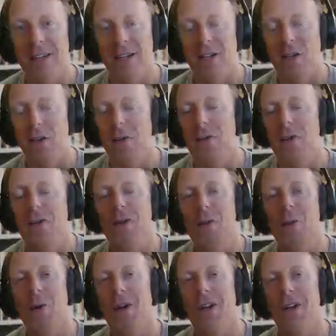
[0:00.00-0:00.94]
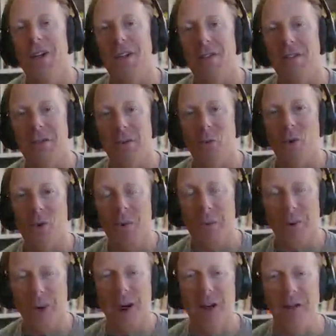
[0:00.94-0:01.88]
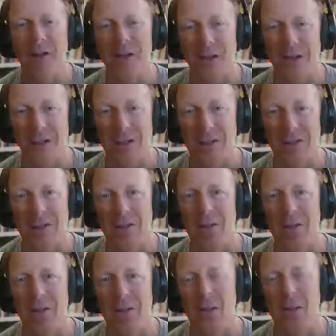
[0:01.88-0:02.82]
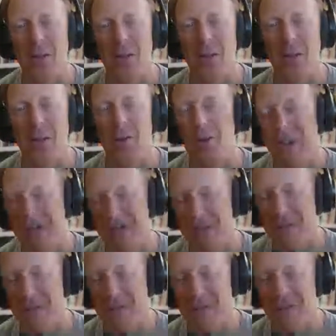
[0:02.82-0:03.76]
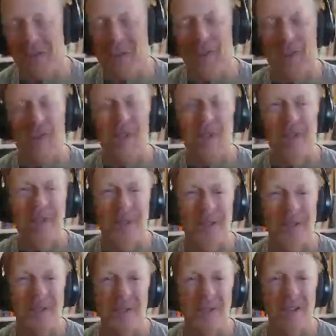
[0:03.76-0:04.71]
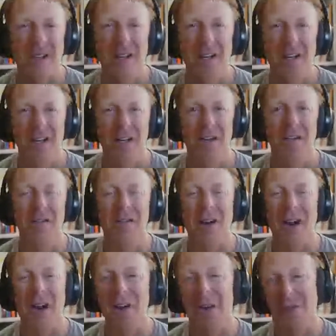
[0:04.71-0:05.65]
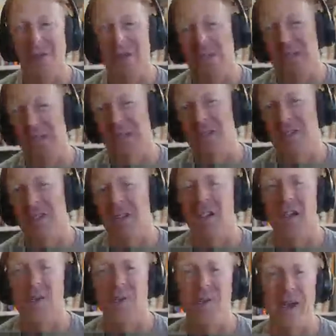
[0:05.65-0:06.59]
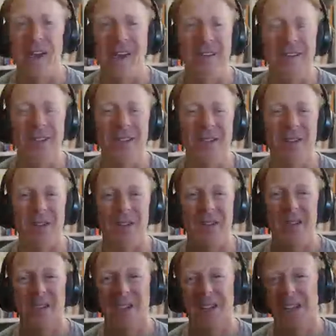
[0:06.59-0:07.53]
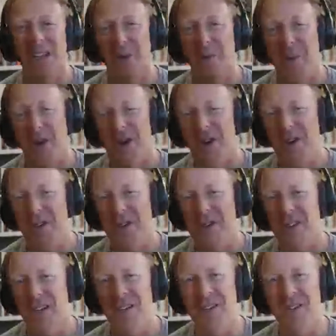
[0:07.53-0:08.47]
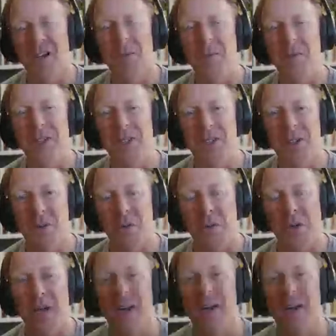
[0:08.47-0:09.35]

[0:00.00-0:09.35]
any foreign pathogens. You don't want any fungus, viruses, bacteria, parasites up into your blood. And it's a